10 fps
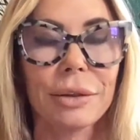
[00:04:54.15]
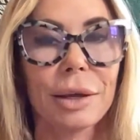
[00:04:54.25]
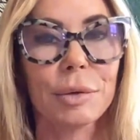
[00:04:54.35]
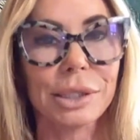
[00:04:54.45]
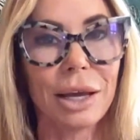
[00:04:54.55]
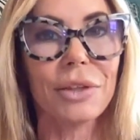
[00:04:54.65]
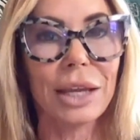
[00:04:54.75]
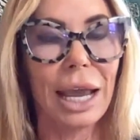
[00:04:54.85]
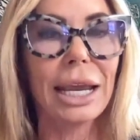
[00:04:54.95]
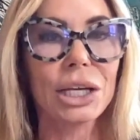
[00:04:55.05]
And it was of
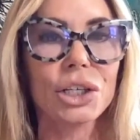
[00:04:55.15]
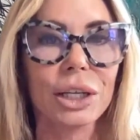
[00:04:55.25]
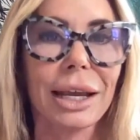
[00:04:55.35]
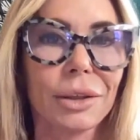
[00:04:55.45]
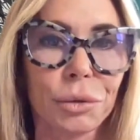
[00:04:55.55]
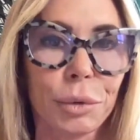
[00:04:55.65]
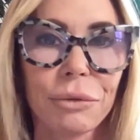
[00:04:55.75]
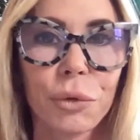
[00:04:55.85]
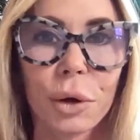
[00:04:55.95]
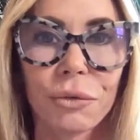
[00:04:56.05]
the age like 3,
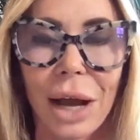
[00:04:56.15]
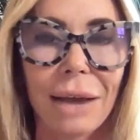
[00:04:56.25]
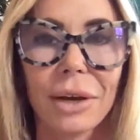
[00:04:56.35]
4, 5.